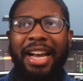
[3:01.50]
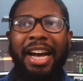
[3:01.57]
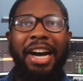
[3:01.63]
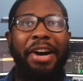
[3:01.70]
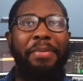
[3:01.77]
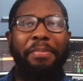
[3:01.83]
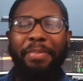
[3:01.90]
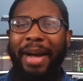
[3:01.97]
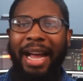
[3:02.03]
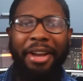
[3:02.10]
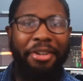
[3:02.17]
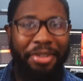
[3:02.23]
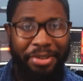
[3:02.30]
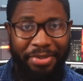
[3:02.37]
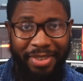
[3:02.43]

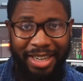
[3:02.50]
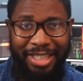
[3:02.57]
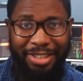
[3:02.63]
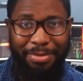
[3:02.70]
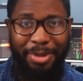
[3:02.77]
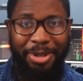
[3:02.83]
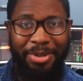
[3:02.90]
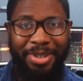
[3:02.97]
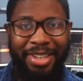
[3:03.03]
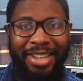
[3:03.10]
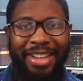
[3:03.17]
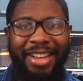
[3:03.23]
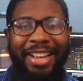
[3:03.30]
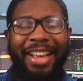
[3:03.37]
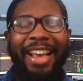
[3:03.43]
biodefense mode.
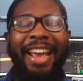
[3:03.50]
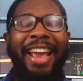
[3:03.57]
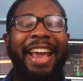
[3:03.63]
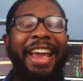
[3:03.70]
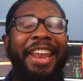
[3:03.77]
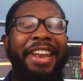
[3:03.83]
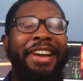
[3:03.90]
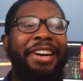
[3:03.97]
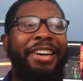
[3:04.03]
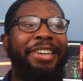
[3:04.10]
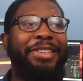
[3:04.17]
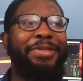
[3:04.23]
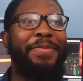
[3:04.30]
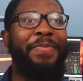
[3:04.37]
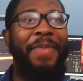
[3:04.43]
And
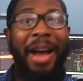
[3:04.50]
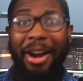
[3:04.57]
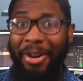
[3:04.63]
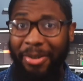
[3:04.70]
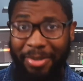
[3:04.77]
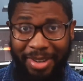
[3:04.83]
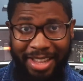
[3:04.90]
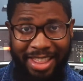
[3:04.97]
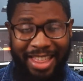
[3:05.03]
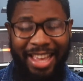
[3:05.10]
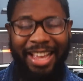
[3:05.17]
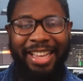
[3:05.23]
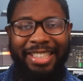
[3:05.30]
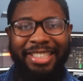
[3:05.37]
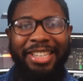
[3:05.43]
not only
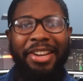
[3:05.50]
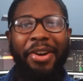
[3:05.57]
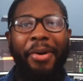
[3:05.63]
this,